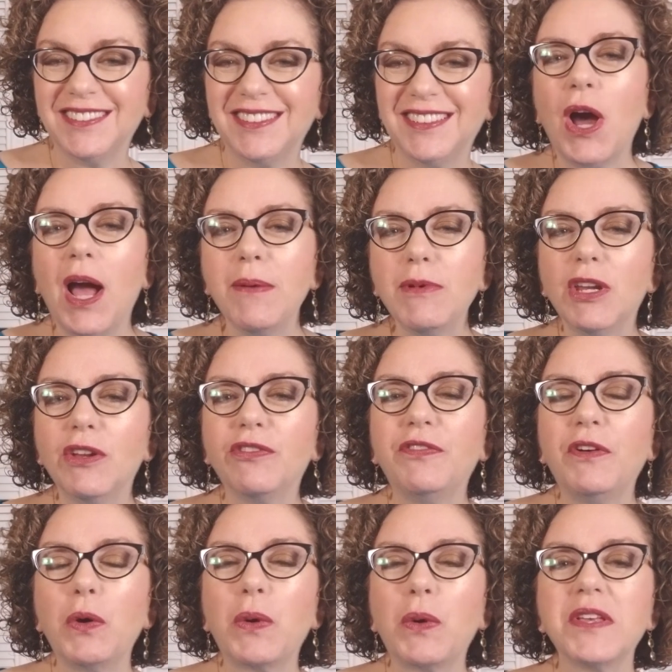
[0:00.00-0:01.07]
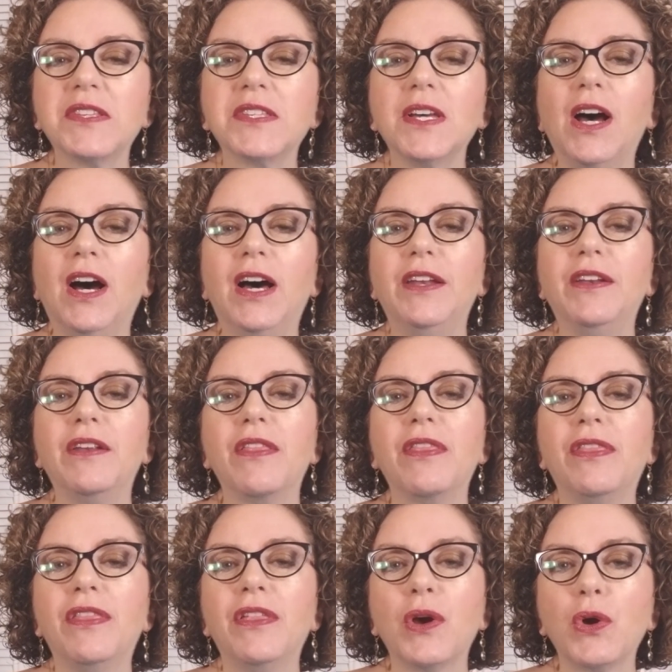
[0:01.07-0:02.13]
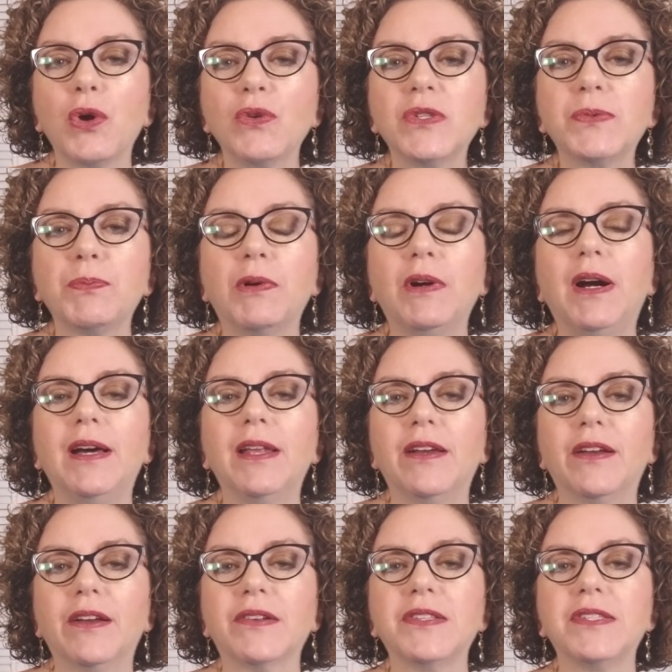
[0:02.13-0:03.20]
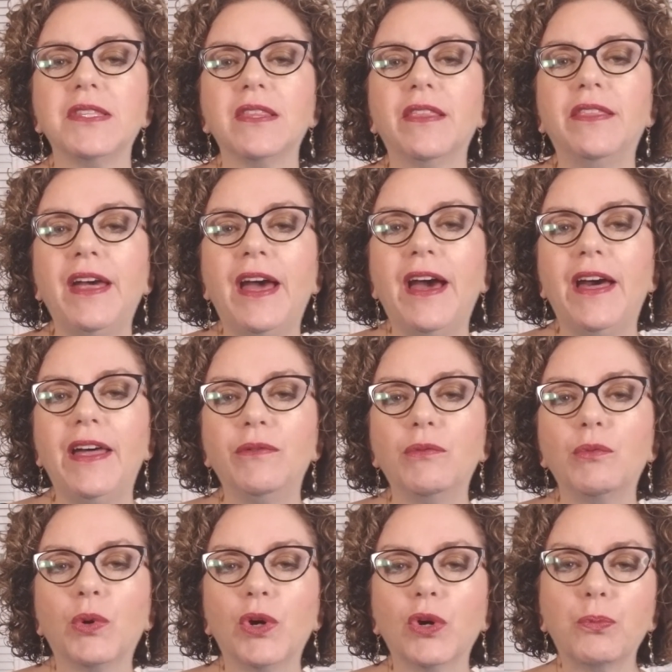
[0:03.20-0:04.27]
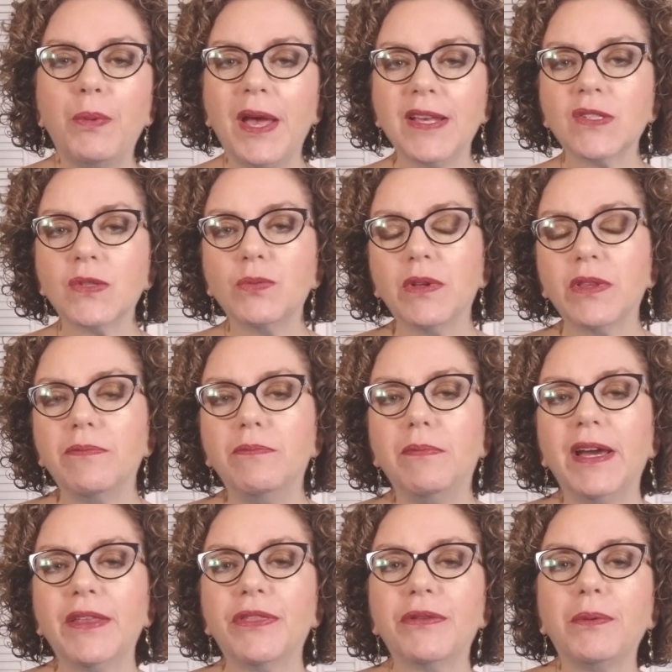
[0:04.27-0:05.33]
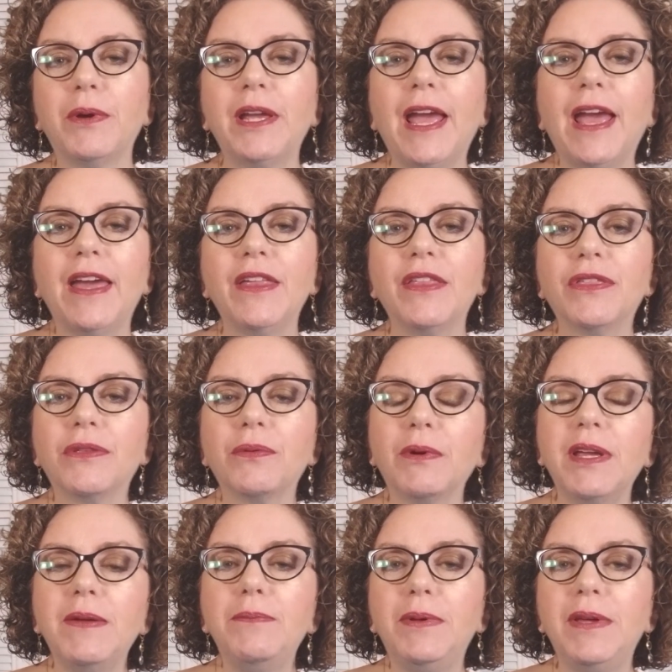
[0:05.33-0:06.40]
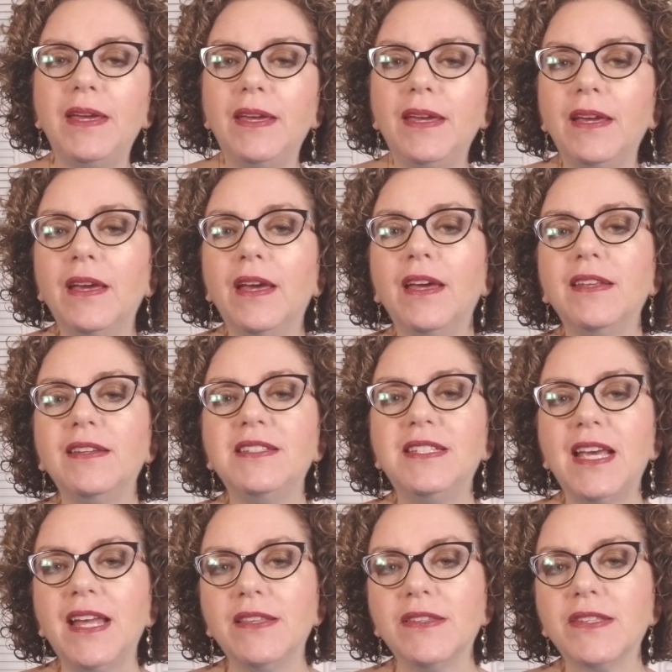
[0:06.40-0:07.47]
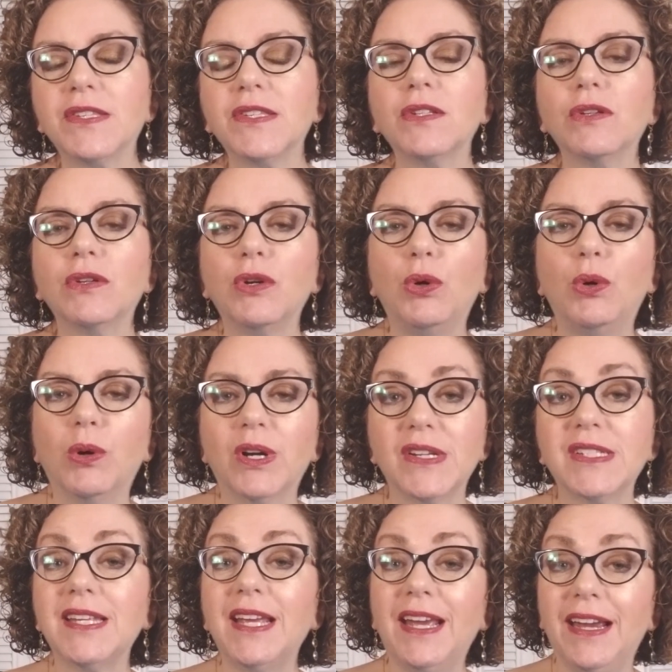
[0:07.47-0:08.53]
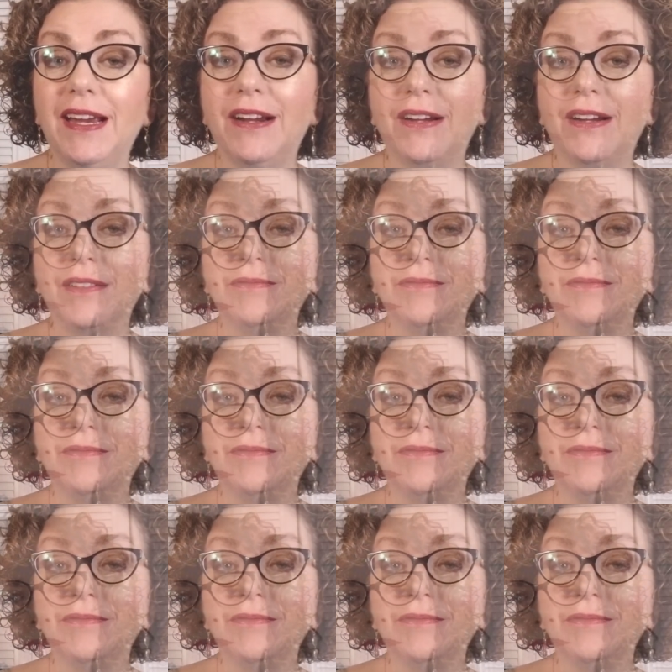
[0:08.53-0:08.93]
I'm going to focus on those products that work best with my 3A, 3B dense coarse hair.